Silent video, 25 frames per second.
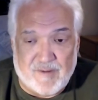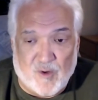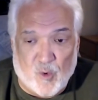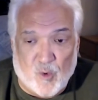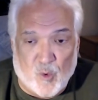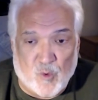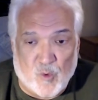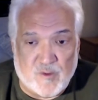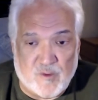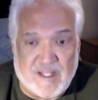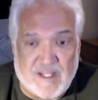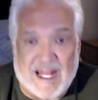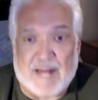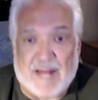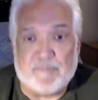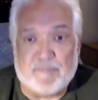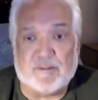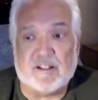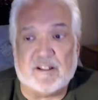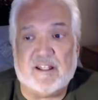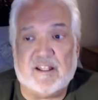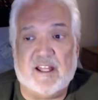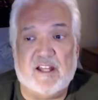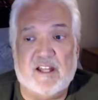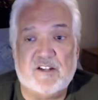old
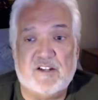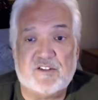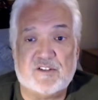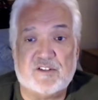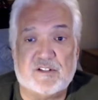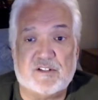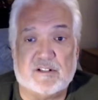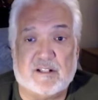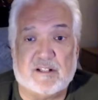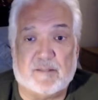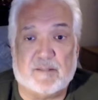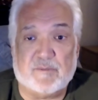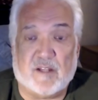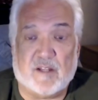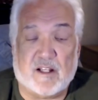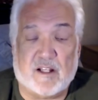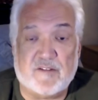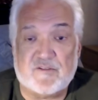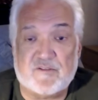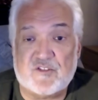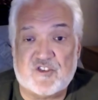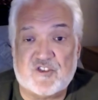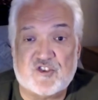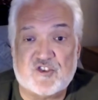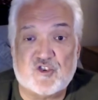application, I'm not
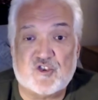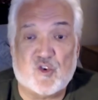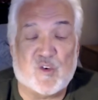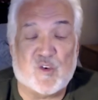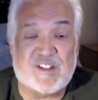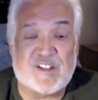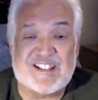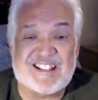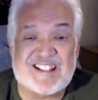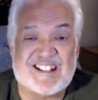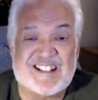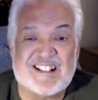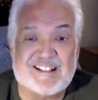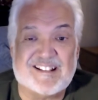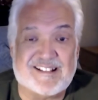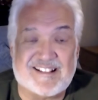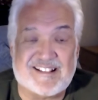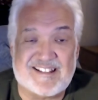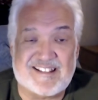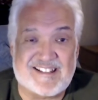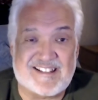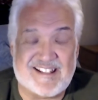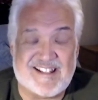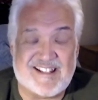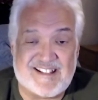even sure it still
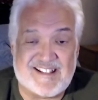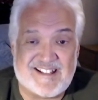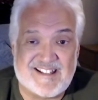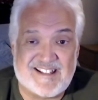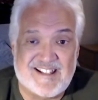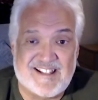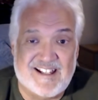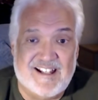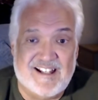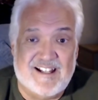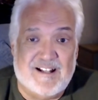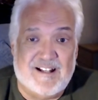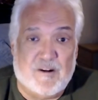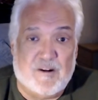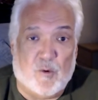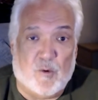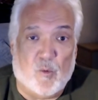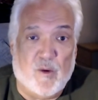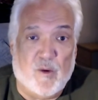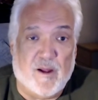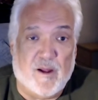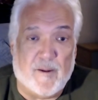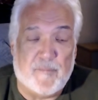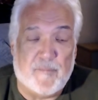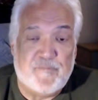exists,
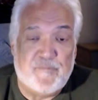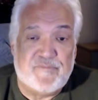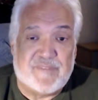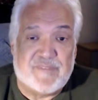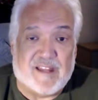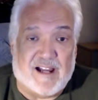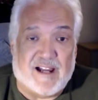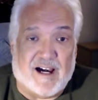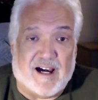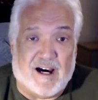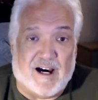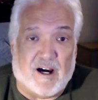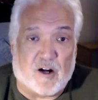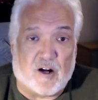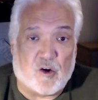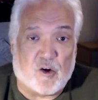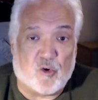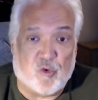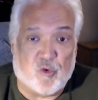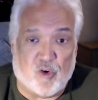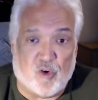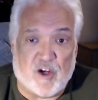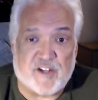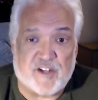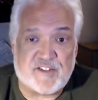where
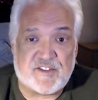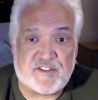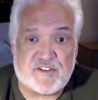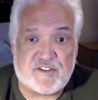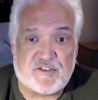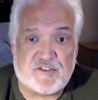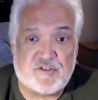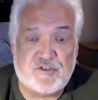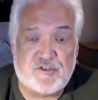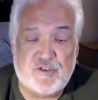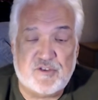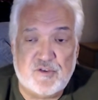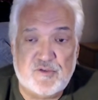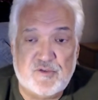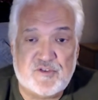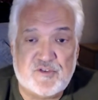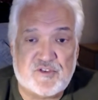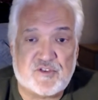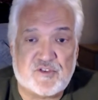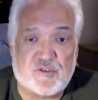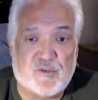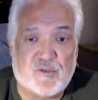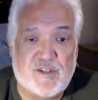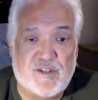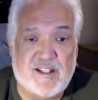across 2
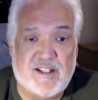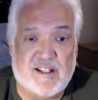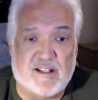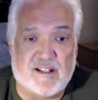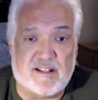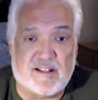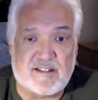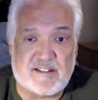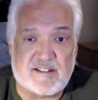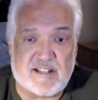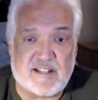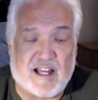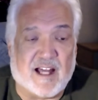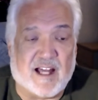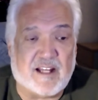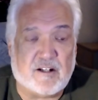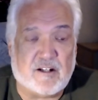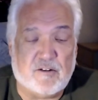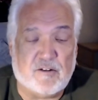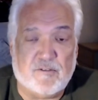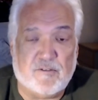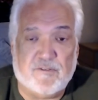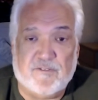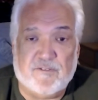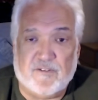screens, I
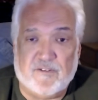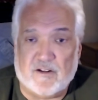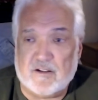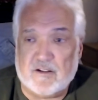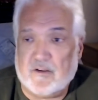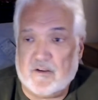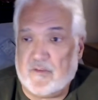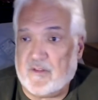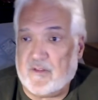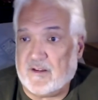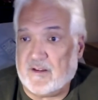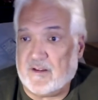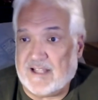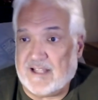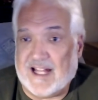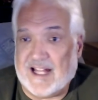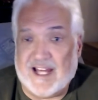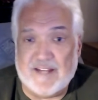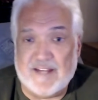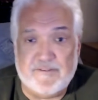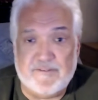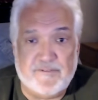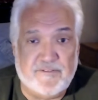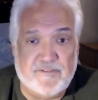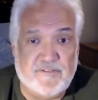could follow the
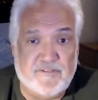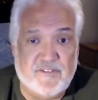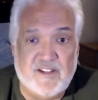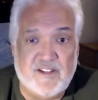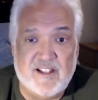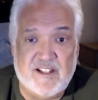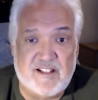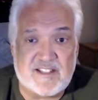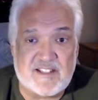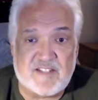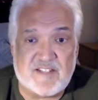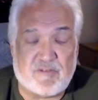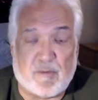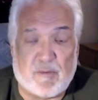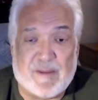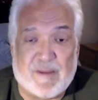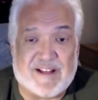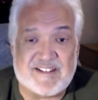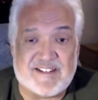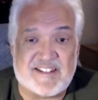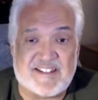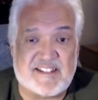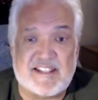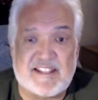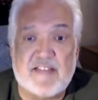live feeds of
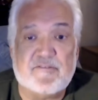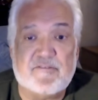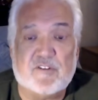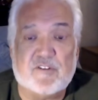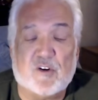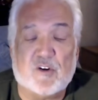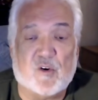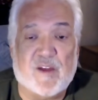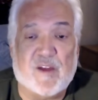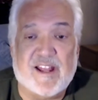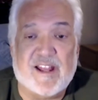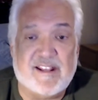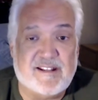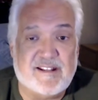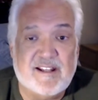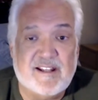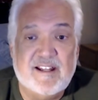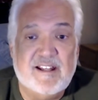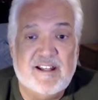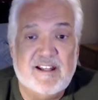about 7 or 8